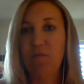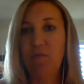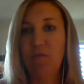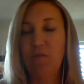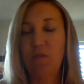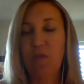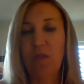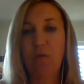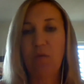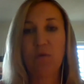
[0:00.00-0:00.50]

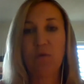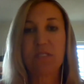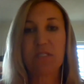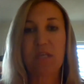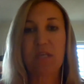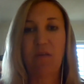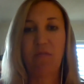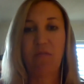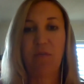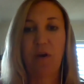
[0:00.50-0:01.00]
it was
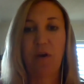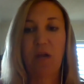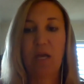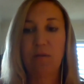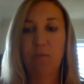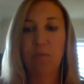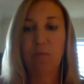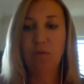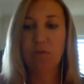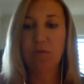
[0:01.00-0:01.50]
safe for
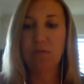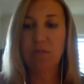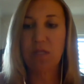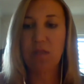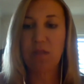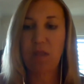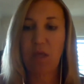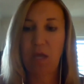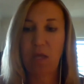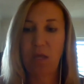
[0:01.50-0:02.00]
animals,
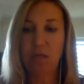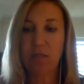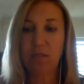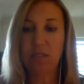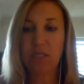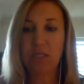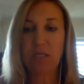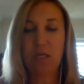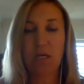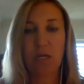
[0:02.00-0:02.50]
and they
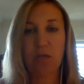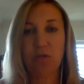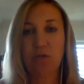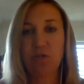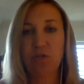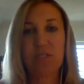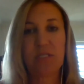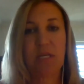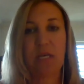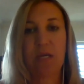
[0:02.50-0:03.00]
didn't
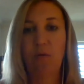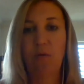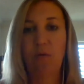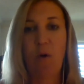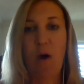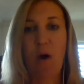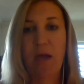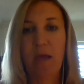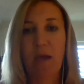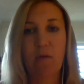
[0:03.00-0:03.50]
understand
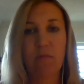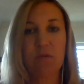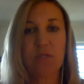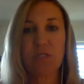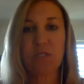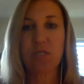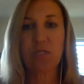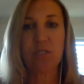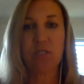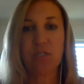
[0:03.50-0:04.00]
why I was
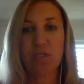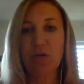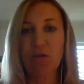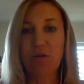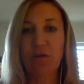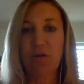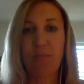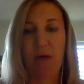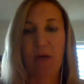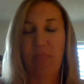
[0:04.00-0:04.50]

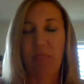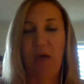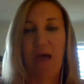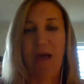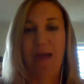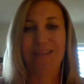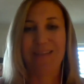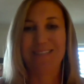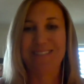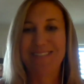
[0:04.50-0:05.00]
concerned about
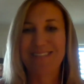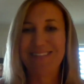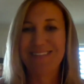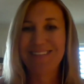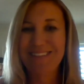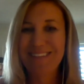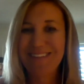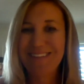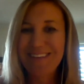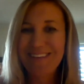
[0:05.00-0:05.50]
that.
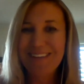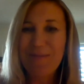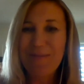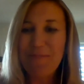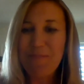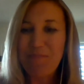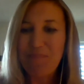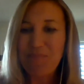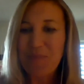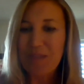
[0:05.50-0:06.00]

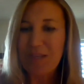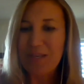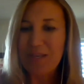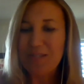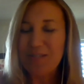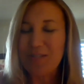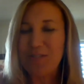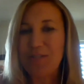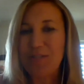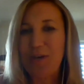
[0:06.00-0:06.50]

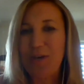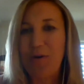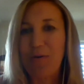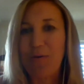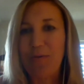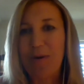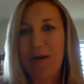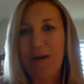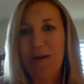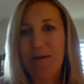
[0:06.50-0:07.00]

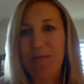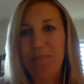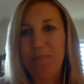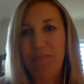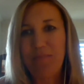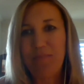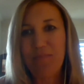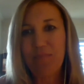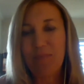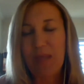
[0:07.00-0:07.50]
So
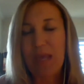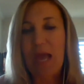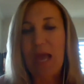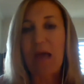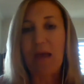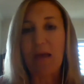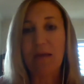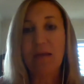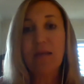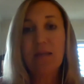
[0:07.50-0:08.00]

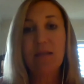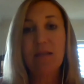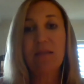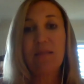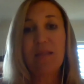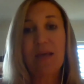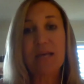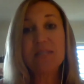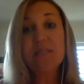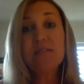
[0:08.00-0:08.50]

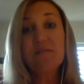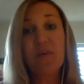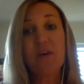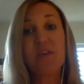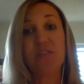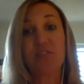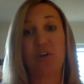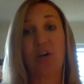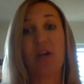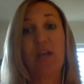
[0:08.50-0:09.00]
that's
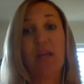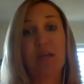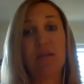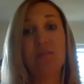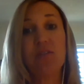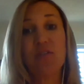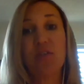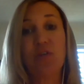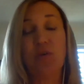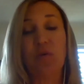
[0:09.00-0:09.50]
frustrating
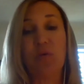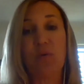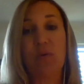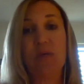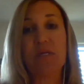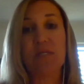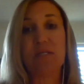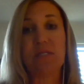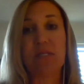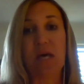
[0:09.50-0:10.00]
too,
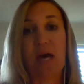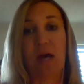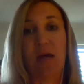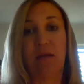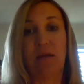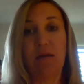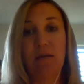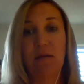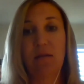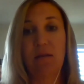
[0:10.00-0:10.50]
is
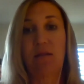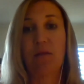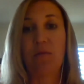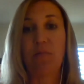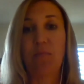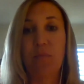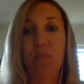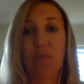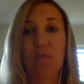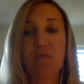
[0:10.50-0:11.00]
that
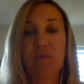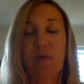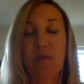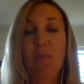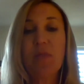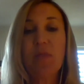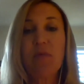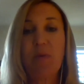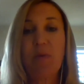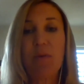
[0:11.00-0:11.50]
some
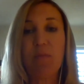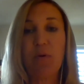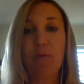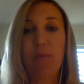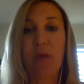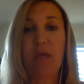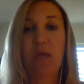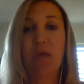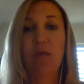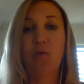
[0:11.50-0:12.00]
of the people
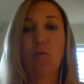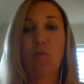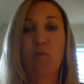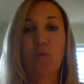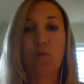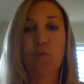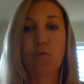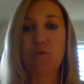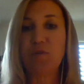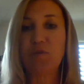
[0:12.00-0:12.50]
making the
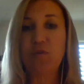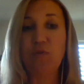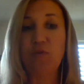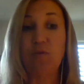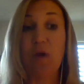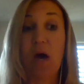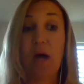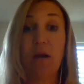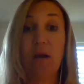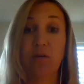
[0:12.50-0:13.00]
rules do
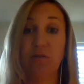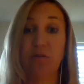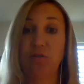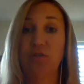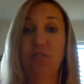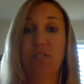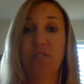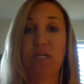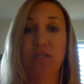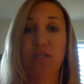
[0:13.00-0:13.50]
not
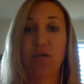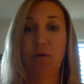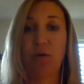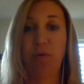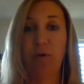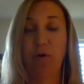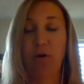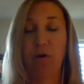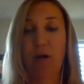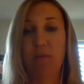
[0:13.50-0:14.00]
understand our
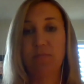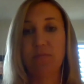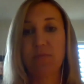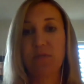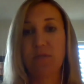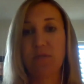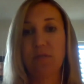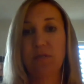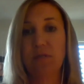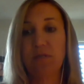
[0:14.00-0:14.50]

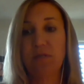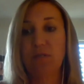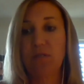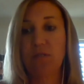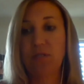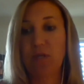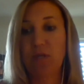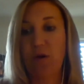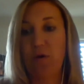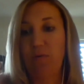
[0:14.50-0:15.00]
programs.
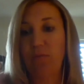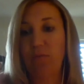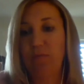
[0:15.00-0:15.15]
So